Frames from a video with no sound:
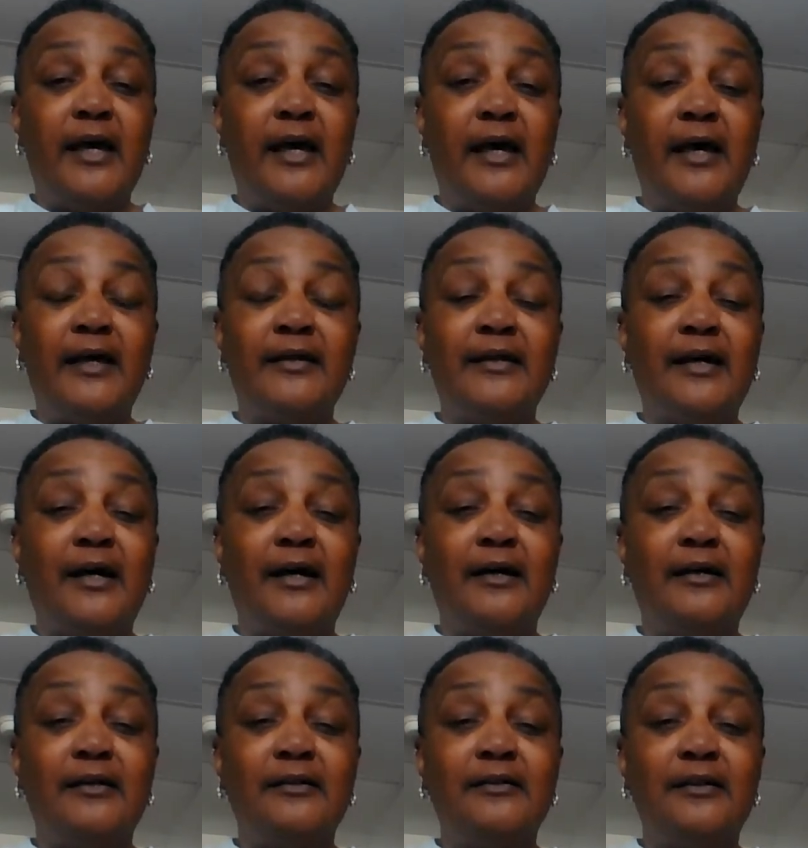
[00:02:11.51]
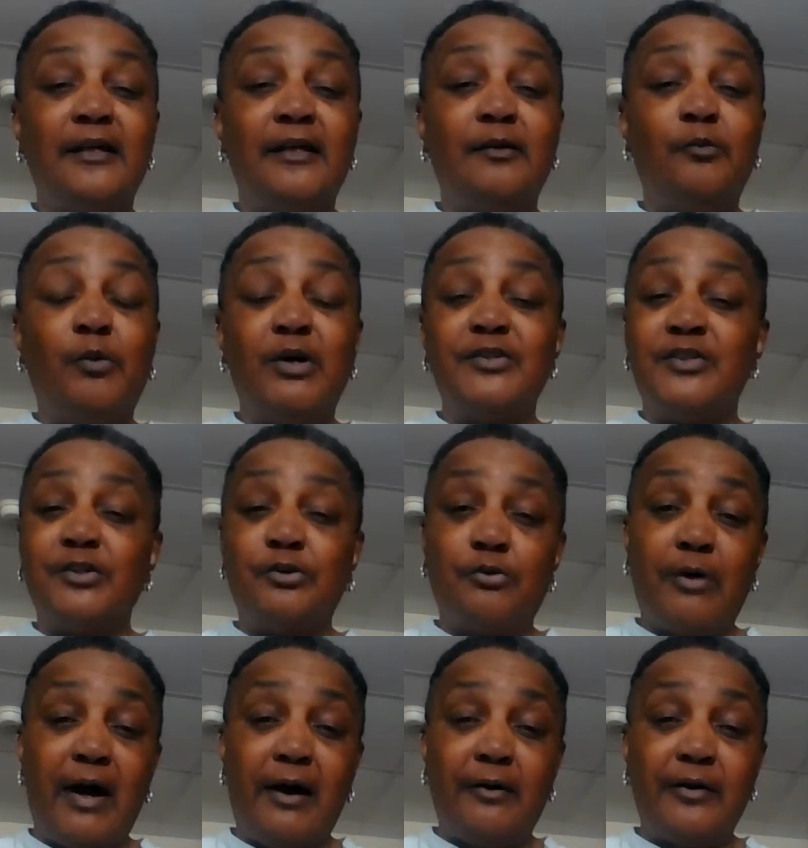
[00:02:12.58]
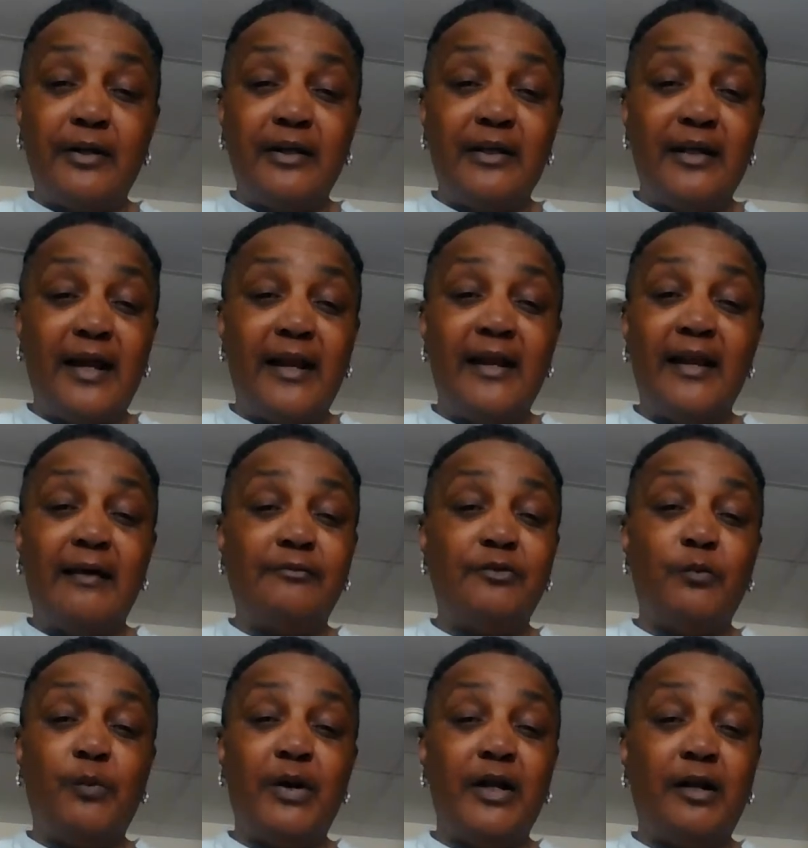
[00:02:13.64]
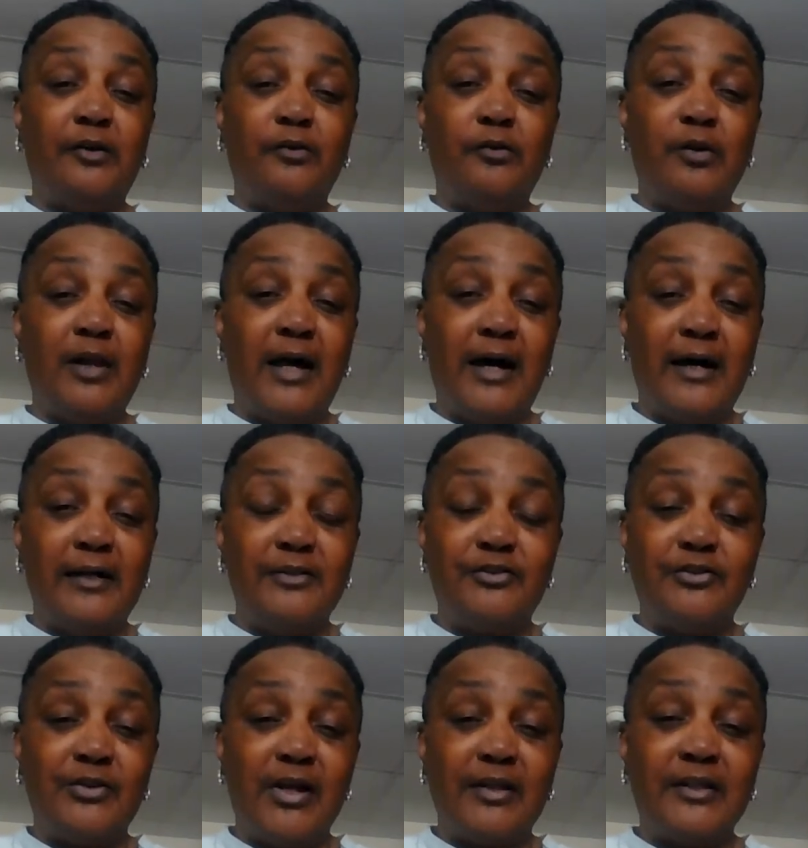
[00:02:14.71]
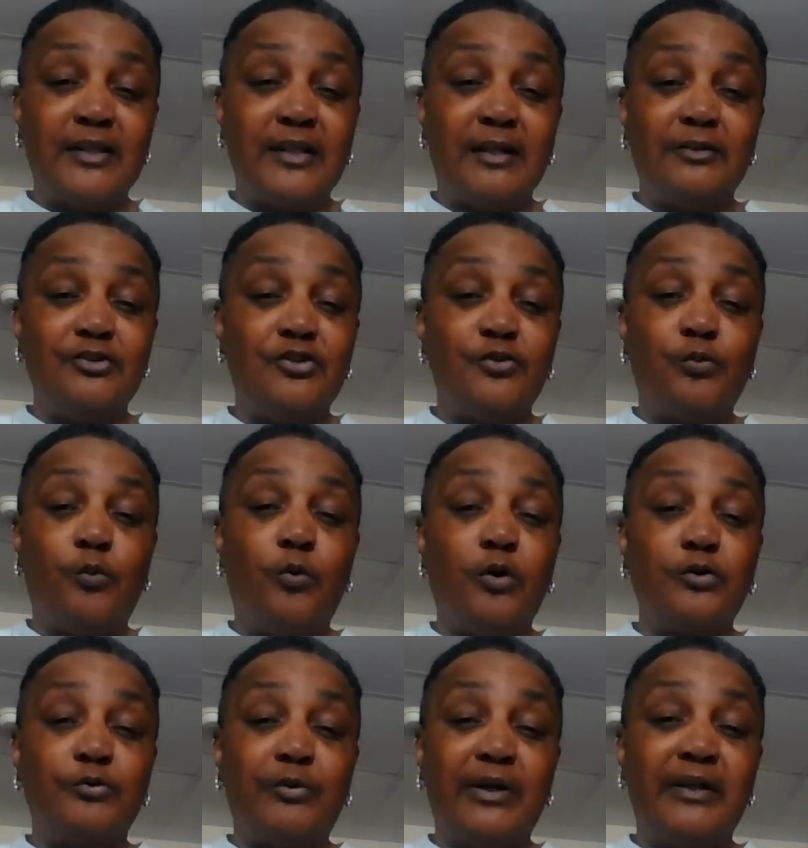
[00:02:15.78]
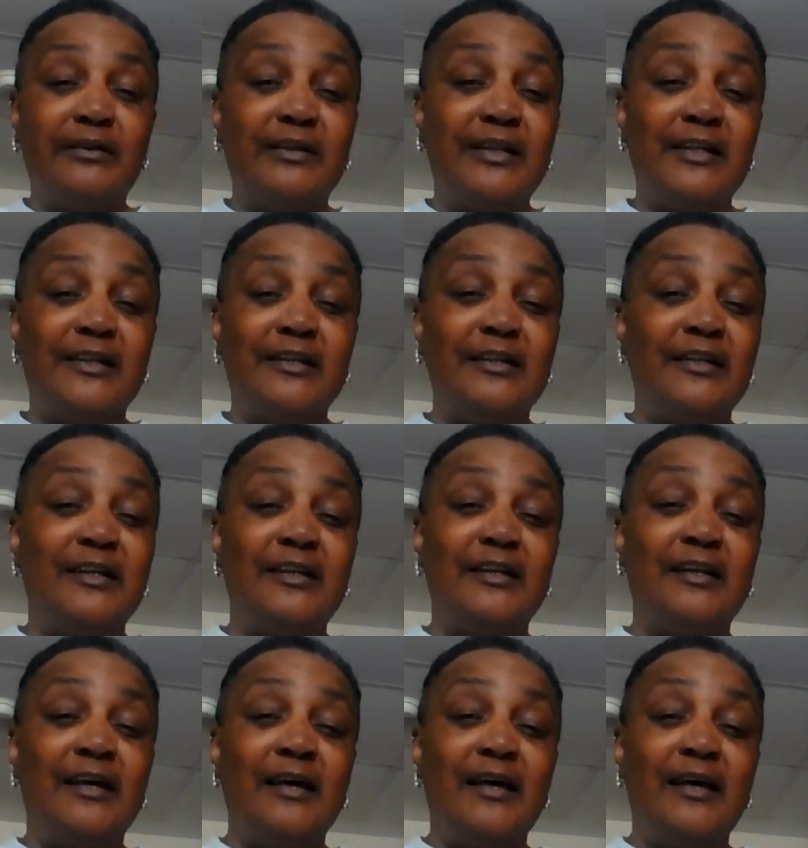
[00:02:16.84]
And it wasn't crowded. I didn't have to wait on no lines or nothing. I just walked right in, and